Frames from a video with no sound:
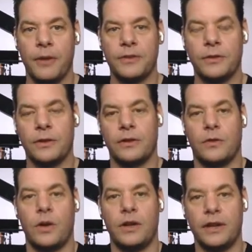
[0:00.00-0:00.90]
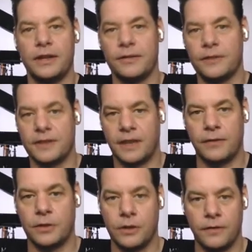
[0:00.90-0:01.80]
I was doing quite a lot of different
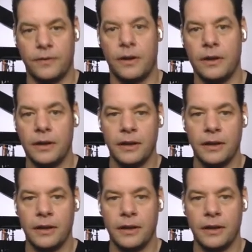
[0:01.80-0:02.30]
stuff, shooting for